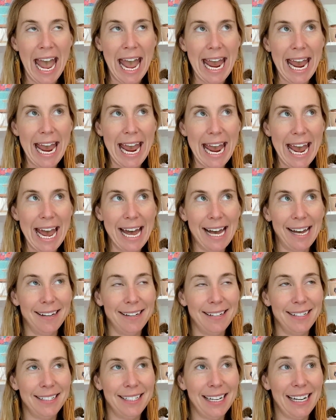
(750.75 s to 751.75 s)

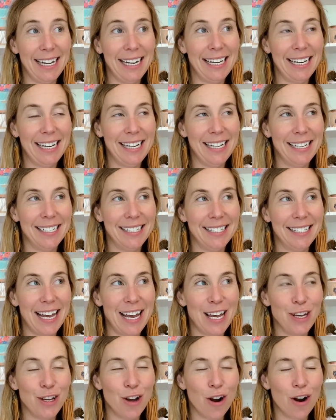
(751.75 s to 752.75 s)
and it is
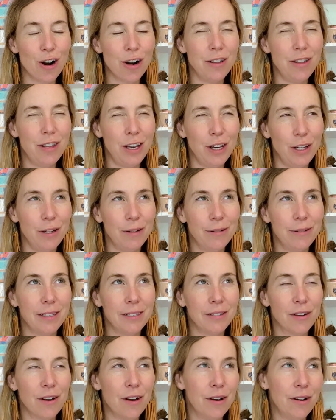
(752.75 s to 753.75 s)
a yarn that
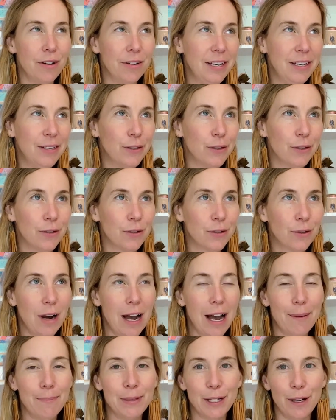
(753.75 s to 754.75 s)
uses all these
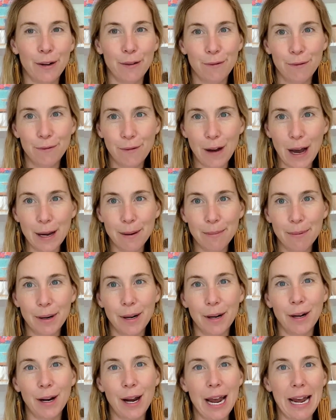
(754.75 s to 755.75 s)
scraps of
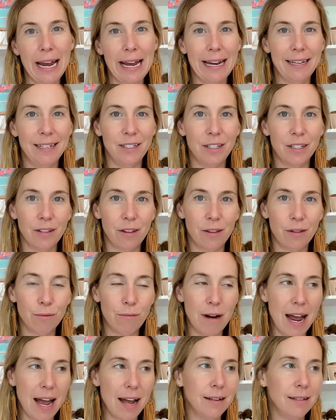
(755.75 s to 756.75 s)
fiber and
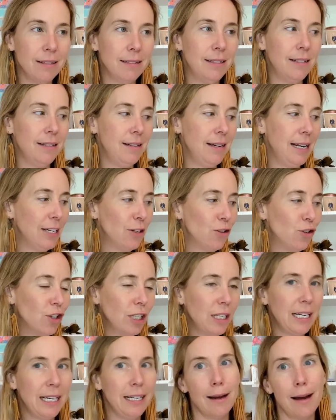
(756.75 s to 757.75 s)
threads and
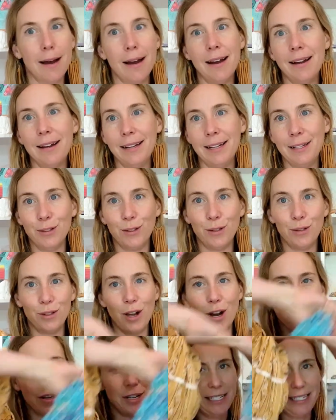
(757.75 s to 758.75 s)
Angelina and
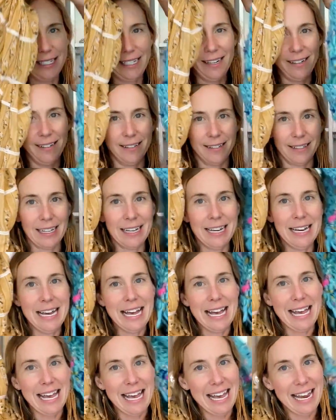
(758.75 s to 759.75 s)
sari silk
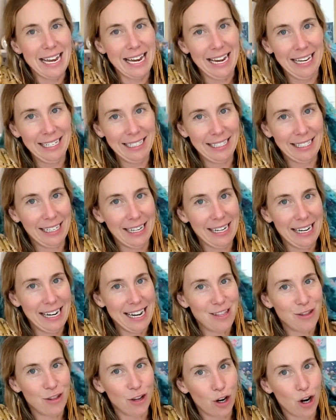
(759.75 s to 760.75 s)
in it
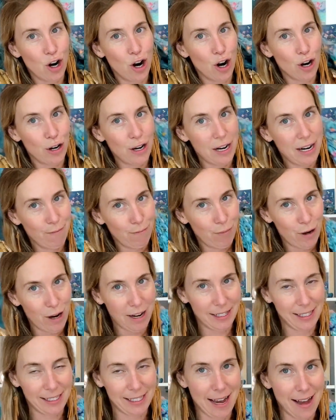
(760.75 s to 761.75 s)
in the carding
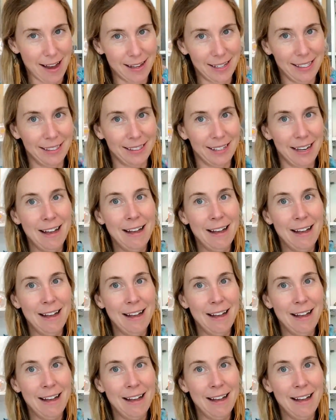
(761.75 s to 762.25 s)
process.